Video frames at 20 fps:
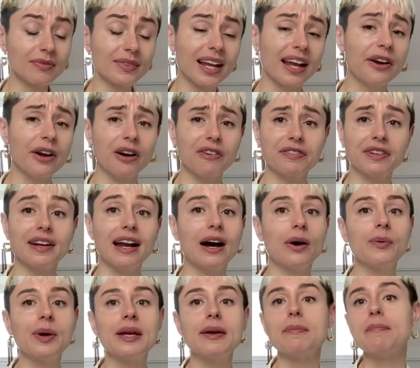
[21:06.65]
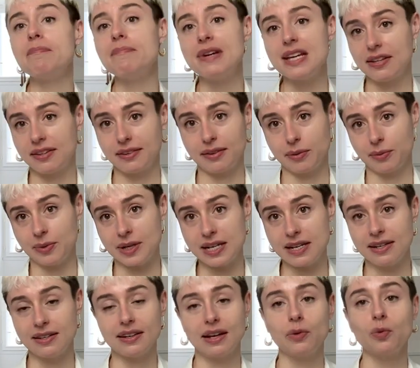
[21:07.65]
and often how we
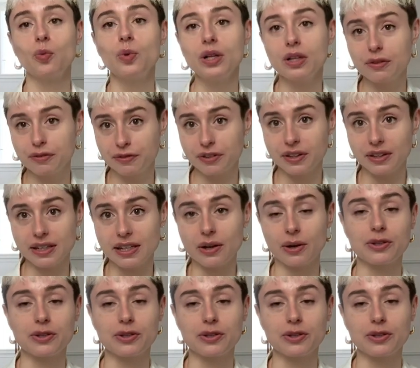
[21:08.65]
misread and willfully